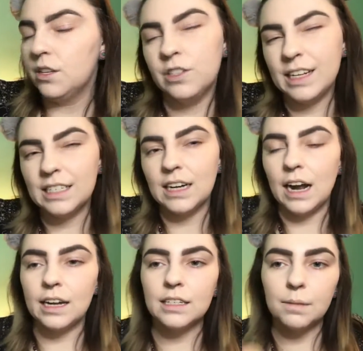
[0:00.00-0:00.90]
So that's
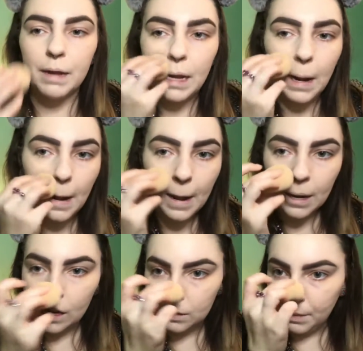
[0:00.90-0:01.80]
nice. I mean,
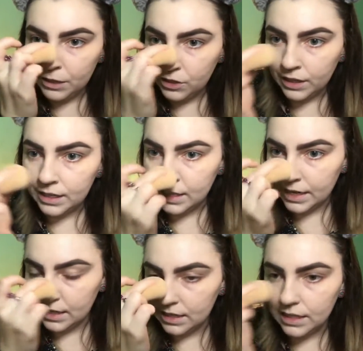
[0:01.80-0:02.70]
especially
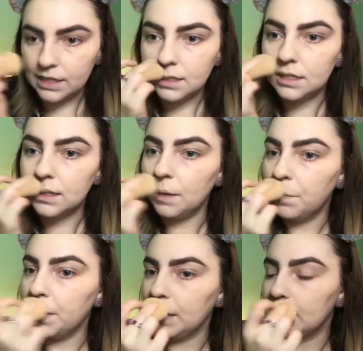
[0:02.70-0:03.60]
since it's
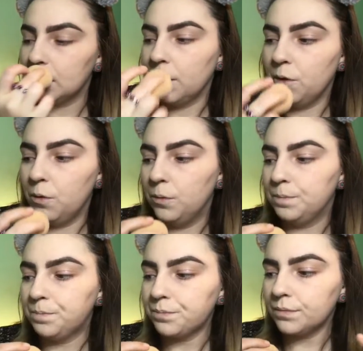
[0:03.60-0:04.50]
something that's so